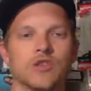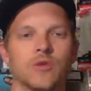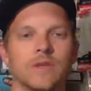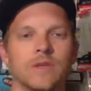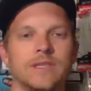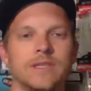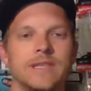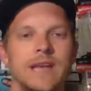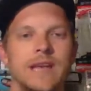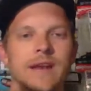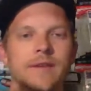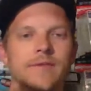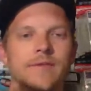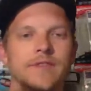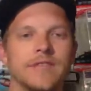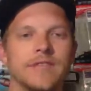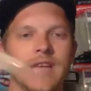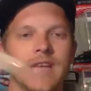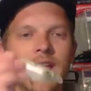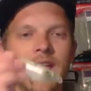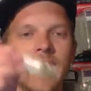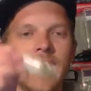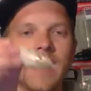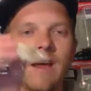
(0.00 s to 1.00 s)
So instead of
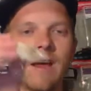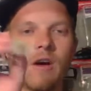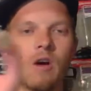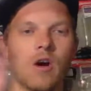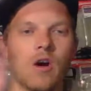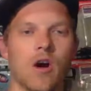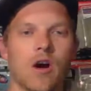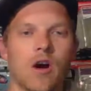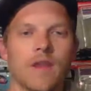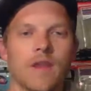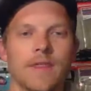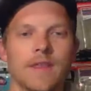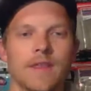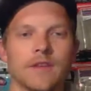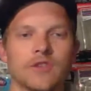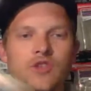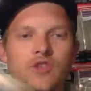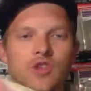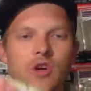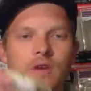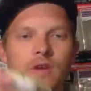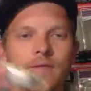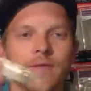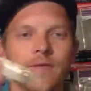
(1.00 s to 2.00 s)
staying on the
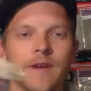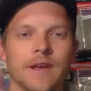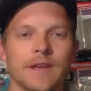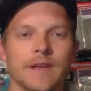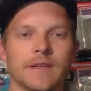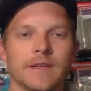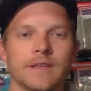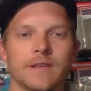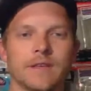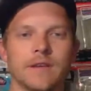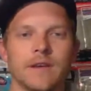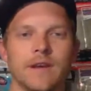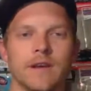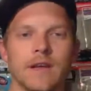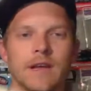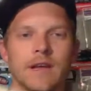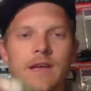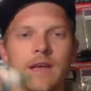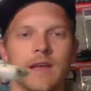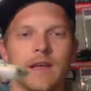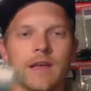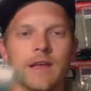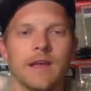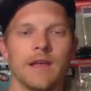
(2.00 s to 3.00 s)
surface,
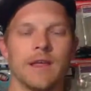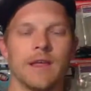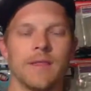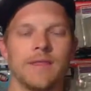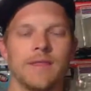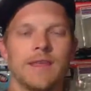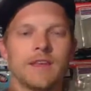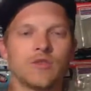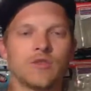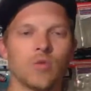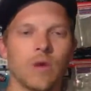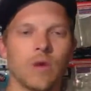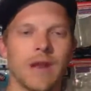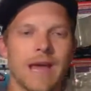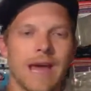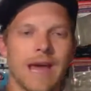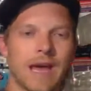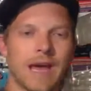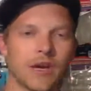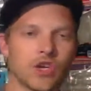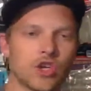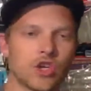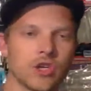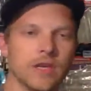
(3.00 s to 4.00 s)
this one
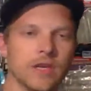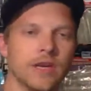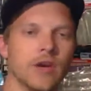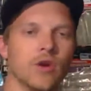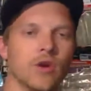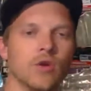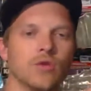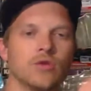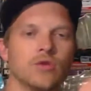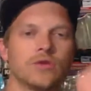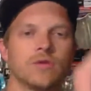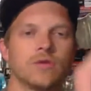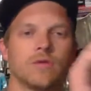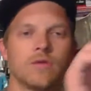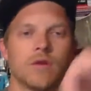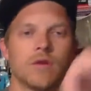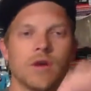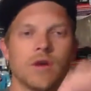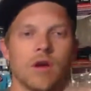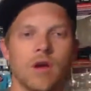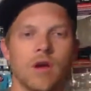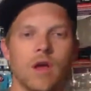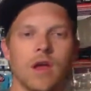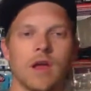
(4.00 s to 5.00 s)
actually goes
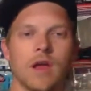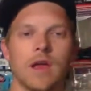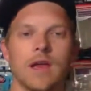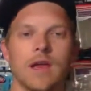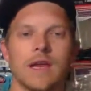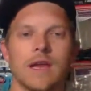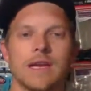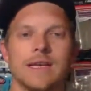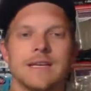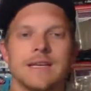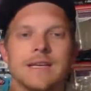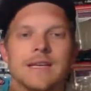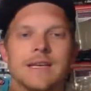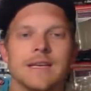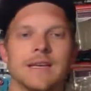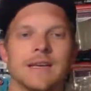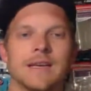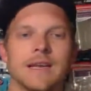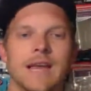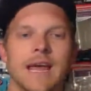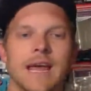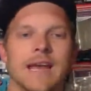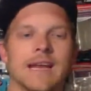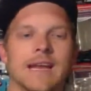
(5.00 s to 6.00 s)

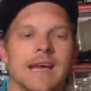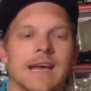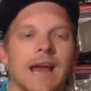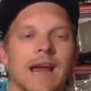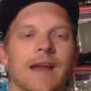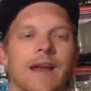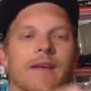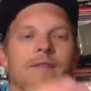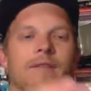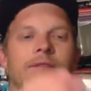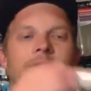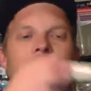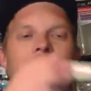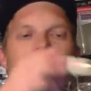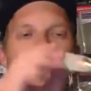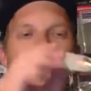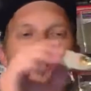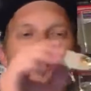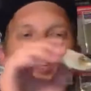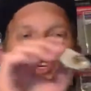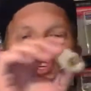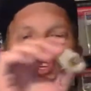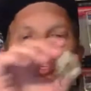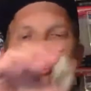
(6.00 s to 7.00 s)
and kind of
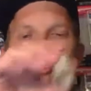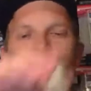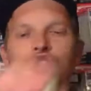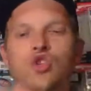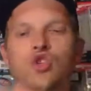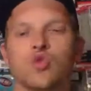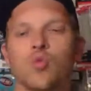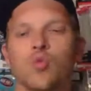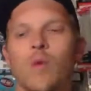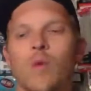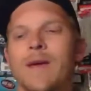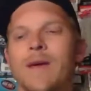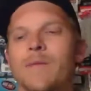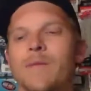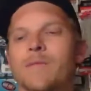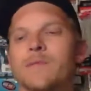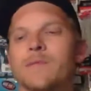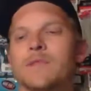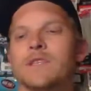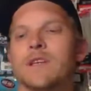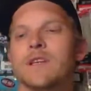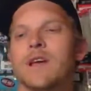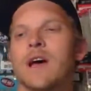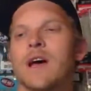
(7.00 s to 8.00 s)

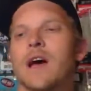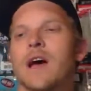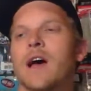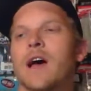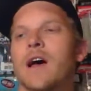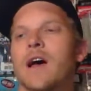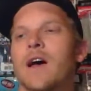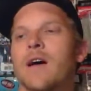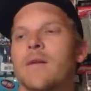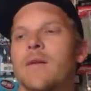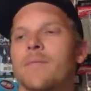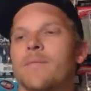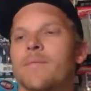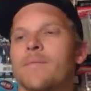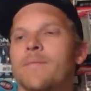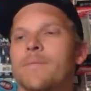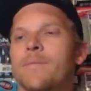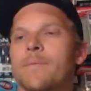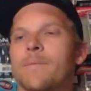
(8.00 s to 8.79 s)
swims. Um,